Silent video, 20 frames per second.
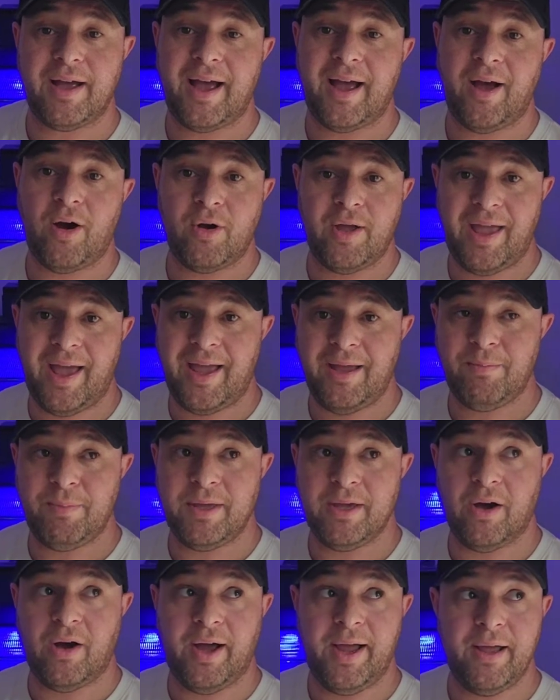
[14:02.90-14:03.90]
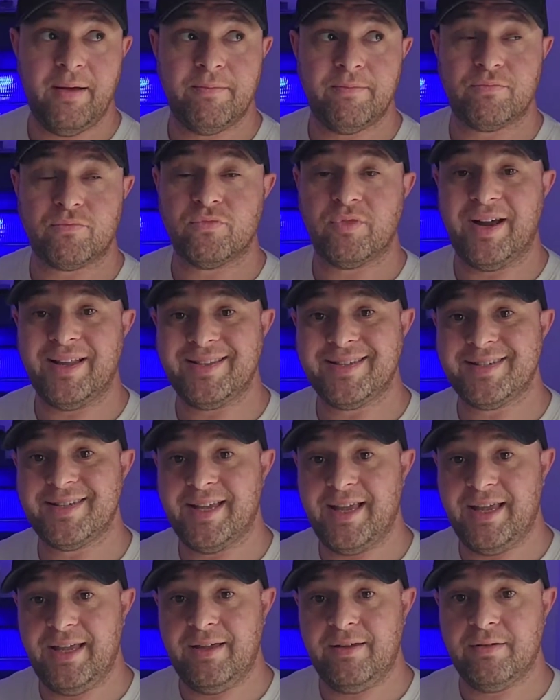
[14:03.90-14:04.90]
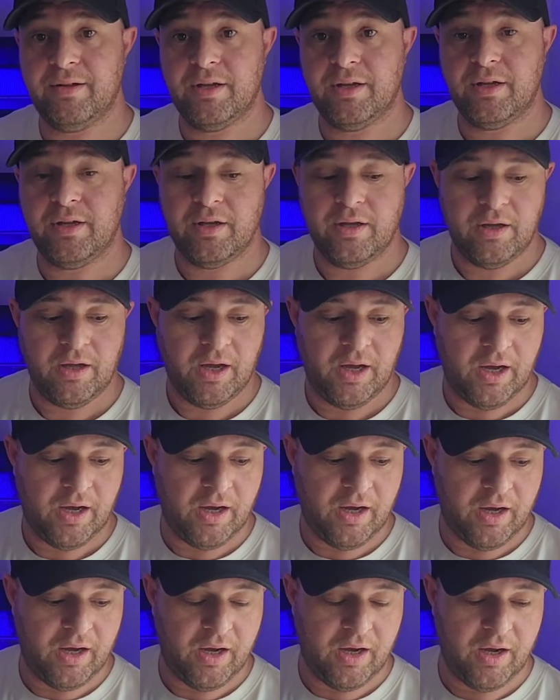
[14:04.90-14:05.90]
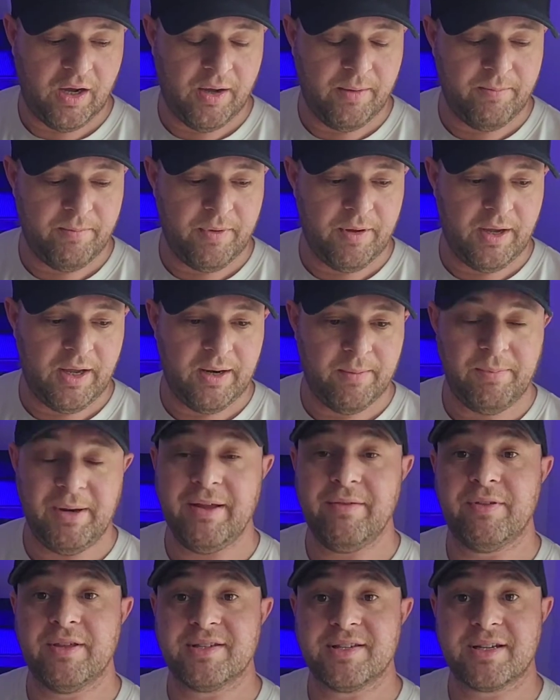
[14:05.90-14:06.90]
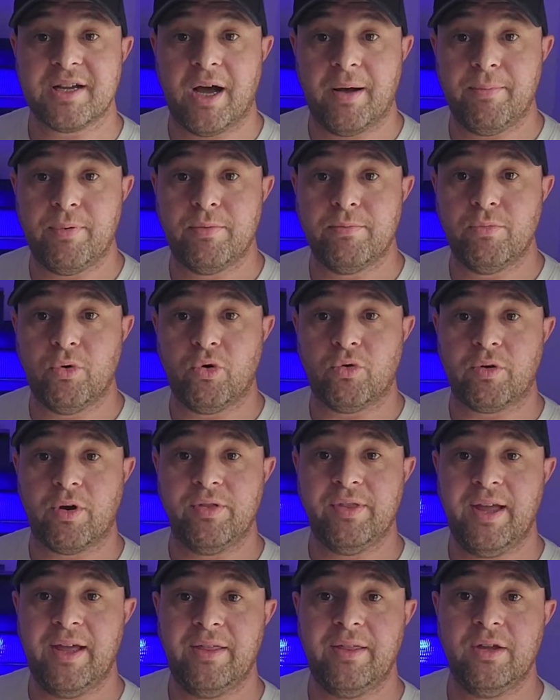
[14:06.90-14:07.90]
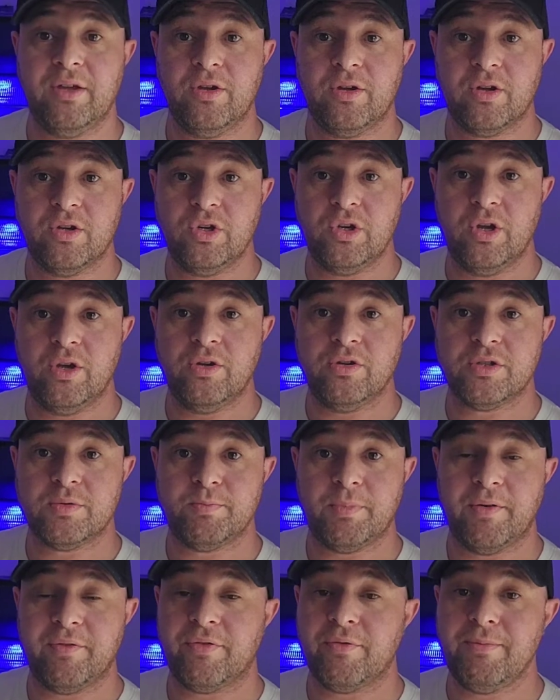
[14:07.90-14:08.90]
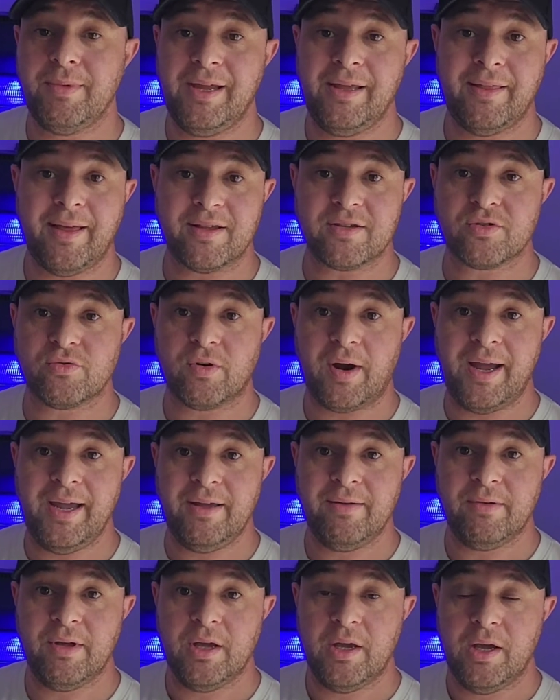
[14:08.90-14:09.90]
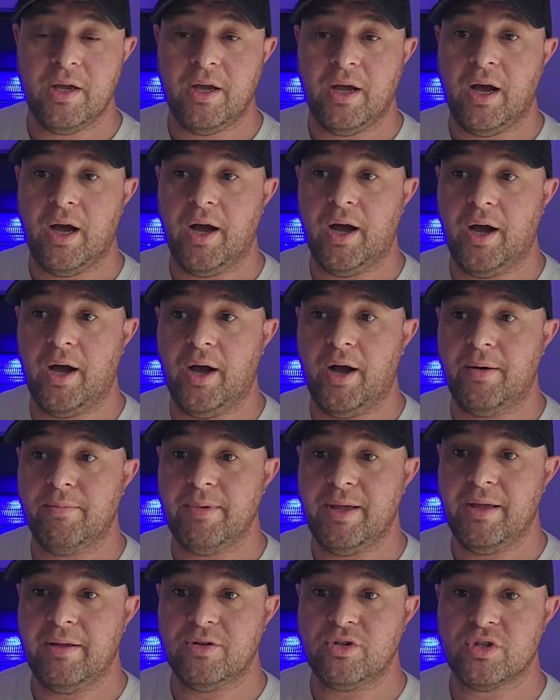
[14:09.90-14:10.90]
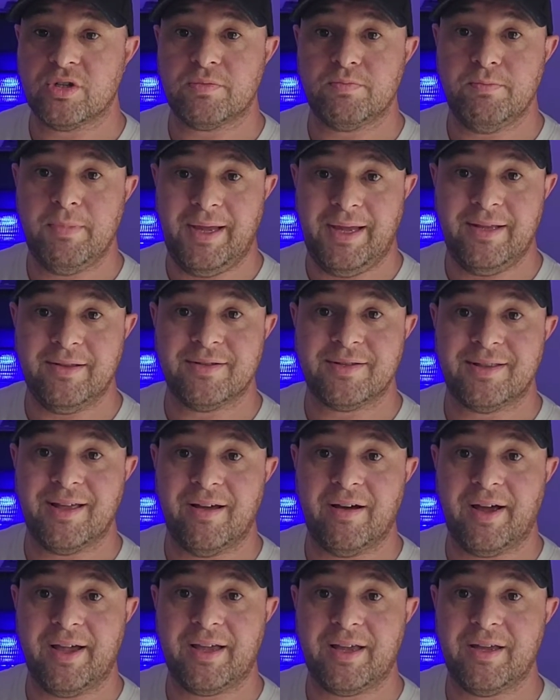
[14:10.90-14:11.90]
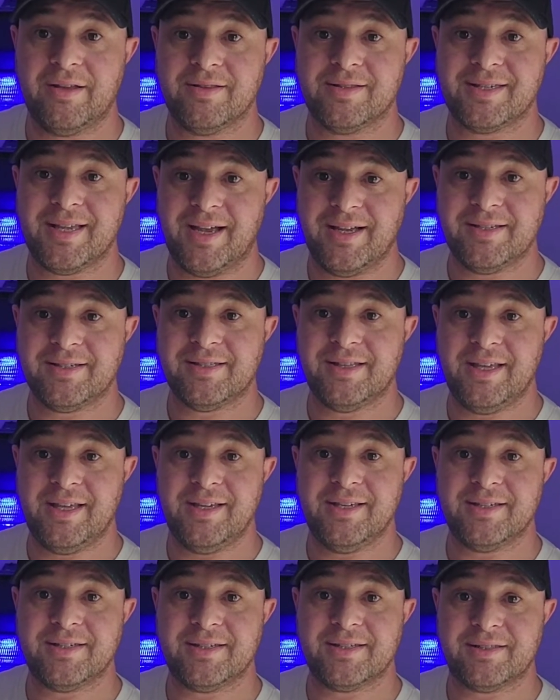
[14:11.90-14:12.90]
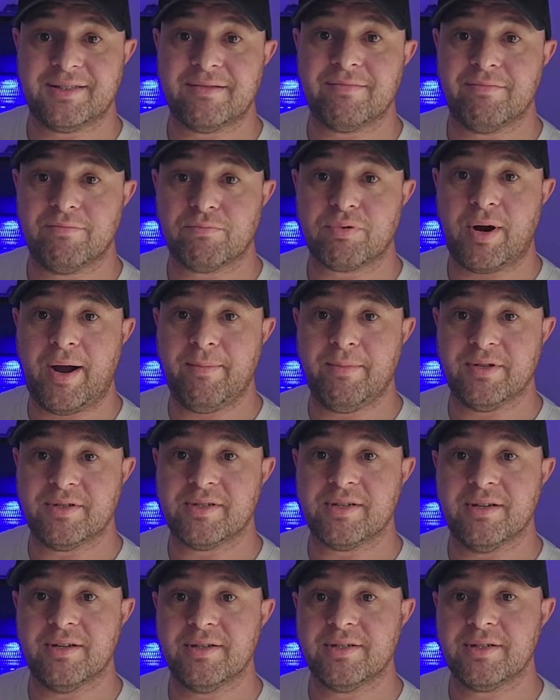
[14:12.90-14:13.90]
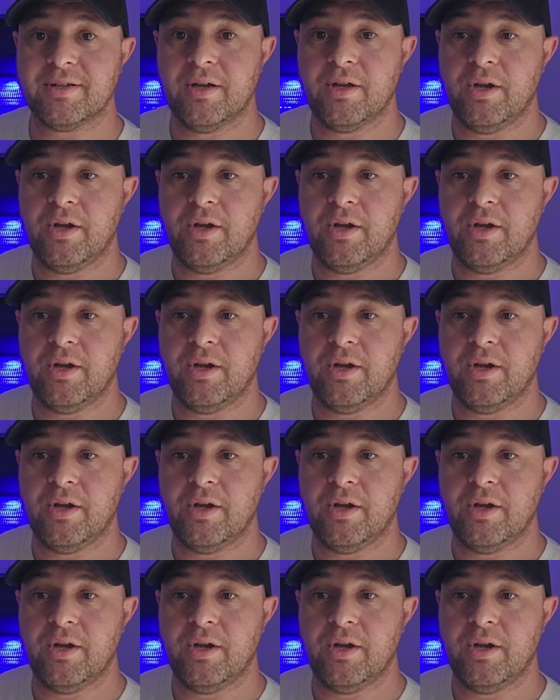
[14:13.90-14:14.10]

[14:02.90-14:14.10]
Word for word: our API, Red Sea, um, and I believe there's a couple more on there that you can use. But for me, that's great. Um, it just means that I can test these parameters